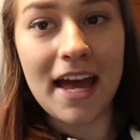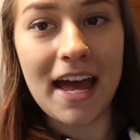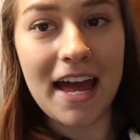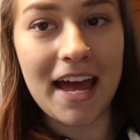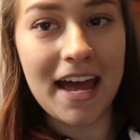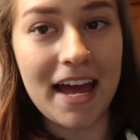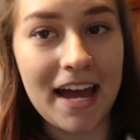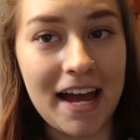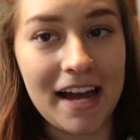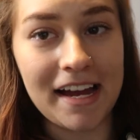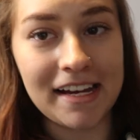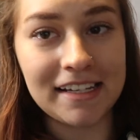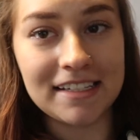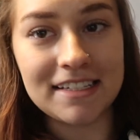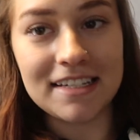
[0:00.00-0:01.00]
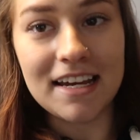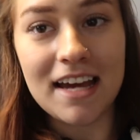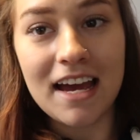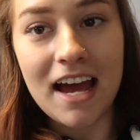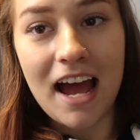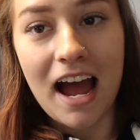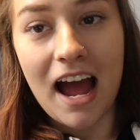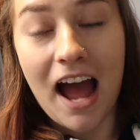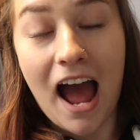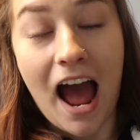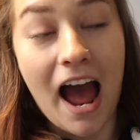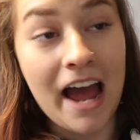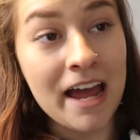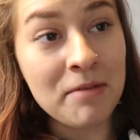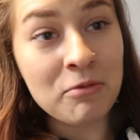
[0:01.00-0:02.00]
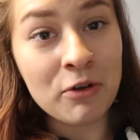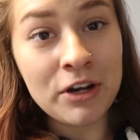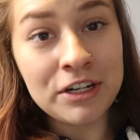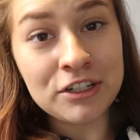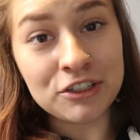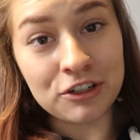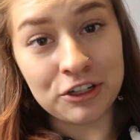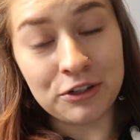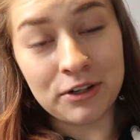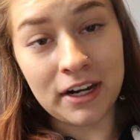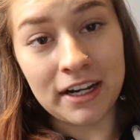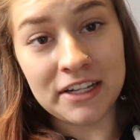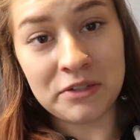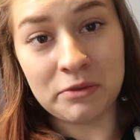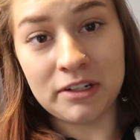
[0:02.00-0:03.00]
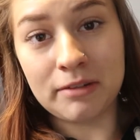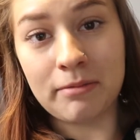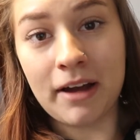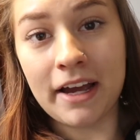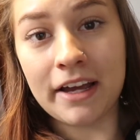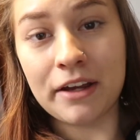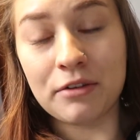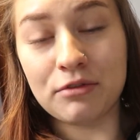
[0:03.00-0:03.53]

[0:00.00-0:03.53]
and I'm going to show you guys one of my